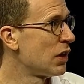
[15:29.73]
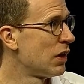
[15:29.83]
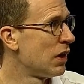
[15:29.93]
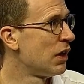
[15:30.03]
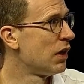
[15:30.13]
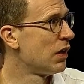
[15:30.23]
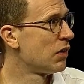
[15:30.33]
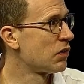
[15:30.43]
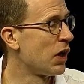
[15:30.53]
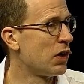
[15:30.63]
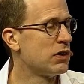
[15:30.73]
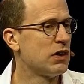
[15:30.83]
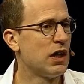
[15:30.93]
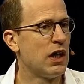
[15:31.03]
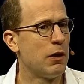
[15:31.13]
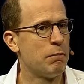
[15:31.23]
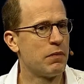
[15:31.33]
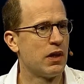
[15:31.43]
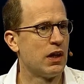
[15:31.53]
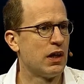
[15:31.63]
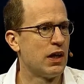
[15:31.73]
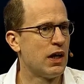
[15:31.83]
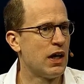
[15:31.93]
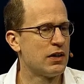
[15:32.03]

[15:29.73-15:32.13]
Mm -hmm. So um, I,